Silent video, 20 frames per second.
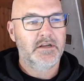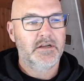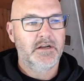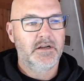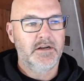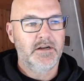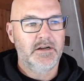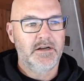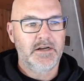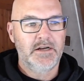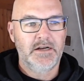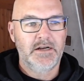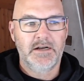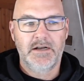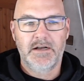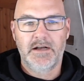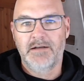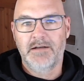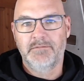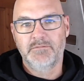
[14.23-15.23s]

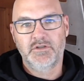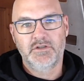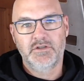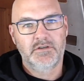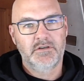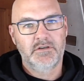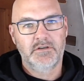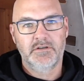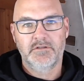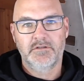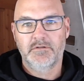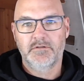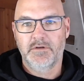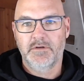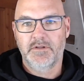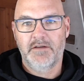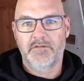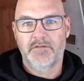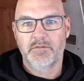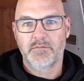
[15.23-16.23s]
I'm sure
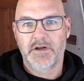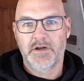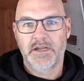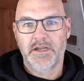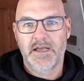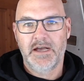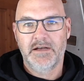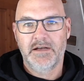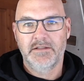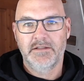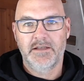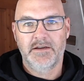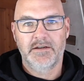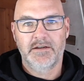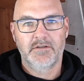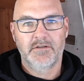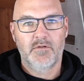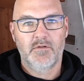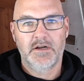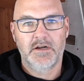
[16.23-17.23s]
with everybody out
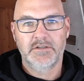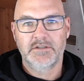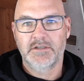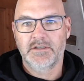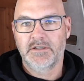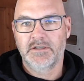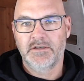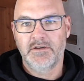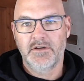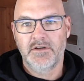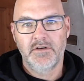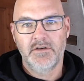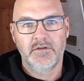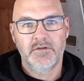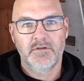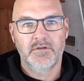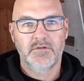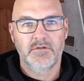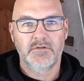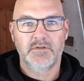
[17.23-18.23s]
there watching the
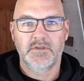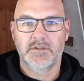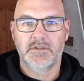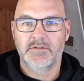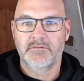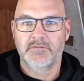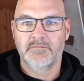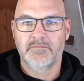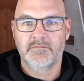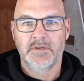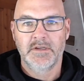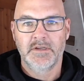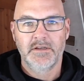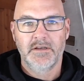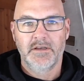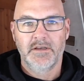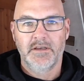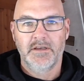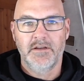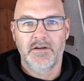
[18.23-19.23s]
news and
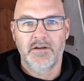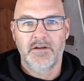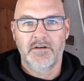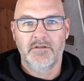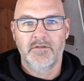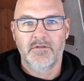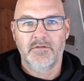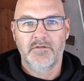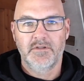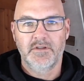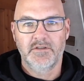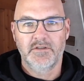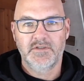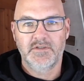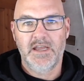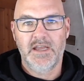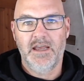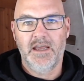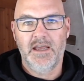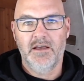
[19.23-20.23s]
the
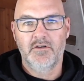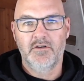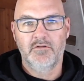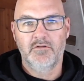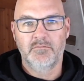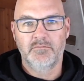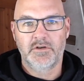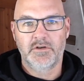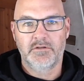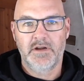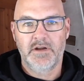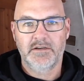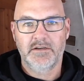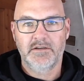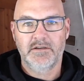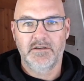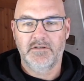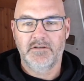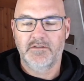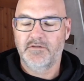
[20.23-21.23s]
stay-at-home
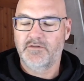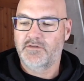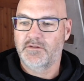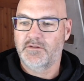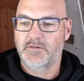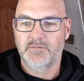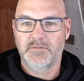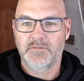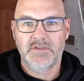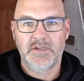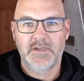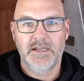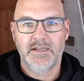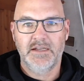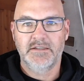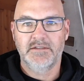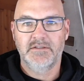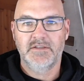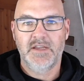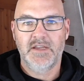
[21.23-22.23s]
directives from
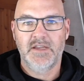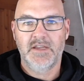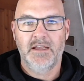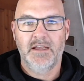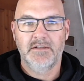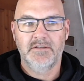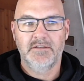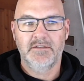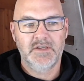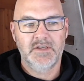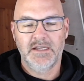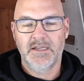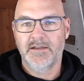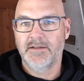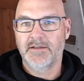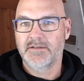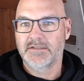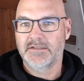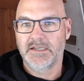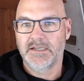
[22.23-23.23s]
state to state, city
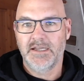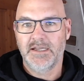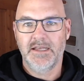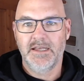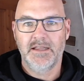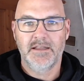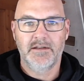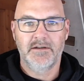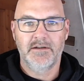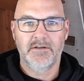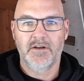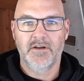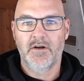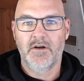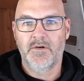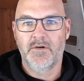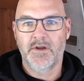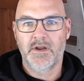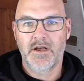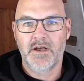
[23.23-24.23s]
to city that are
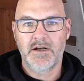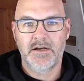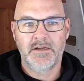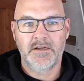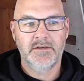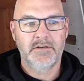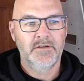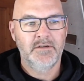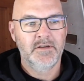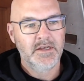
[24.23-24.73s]
going on.